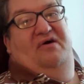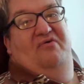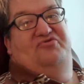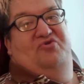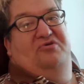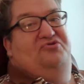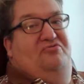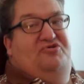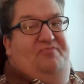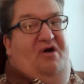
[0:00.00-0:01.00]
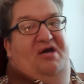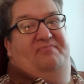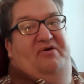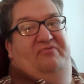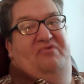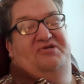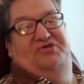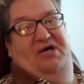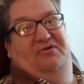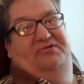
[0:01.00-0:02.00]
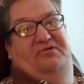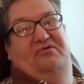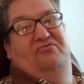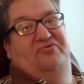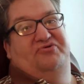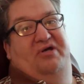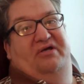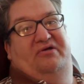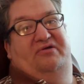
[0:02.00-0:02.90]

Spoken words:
I was also inspired by Red Skelton, who was like,